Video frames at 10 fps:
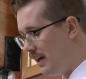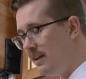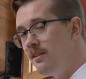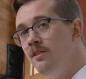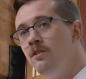
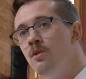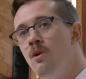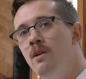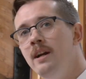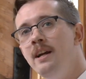It's a
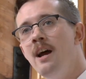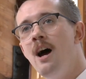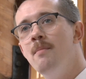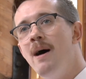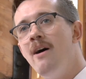story
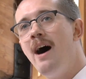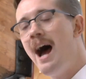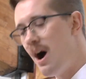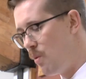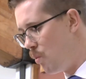about
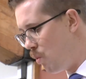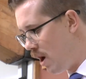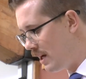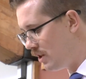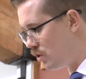how
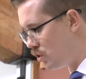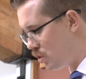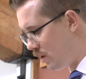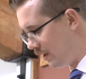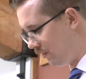one
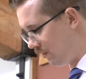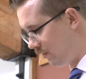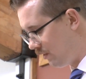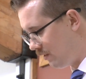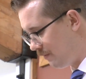
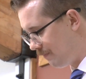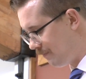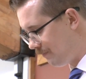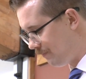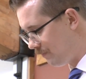choice,
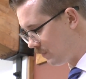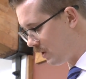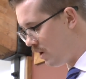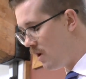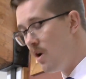
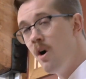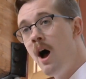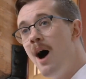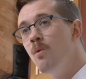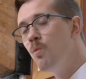
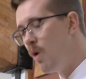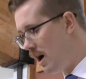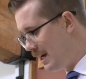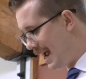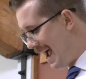how
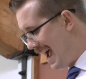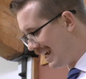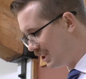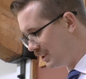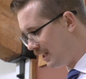one
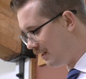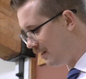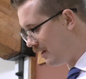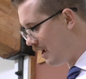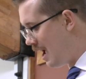action,
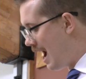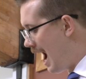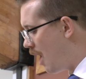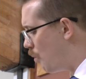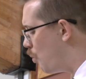
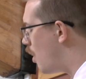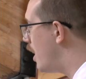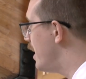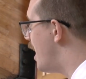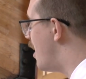how
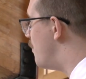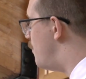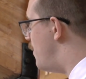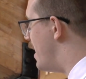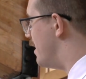one
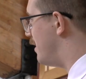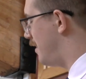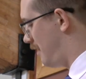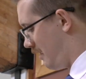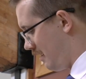event
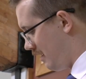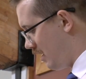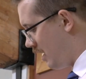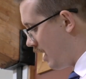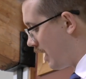
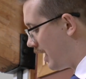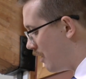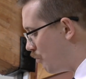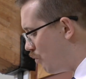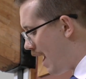
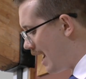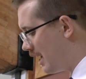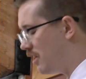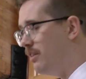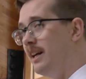can
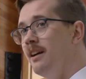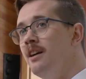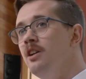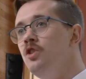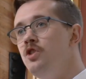radically
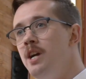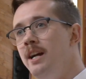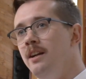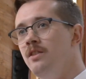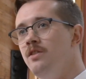
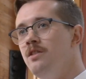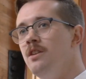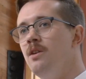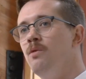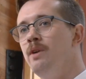change
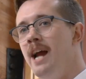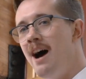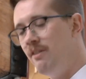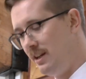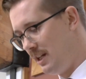
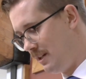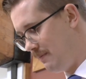reality.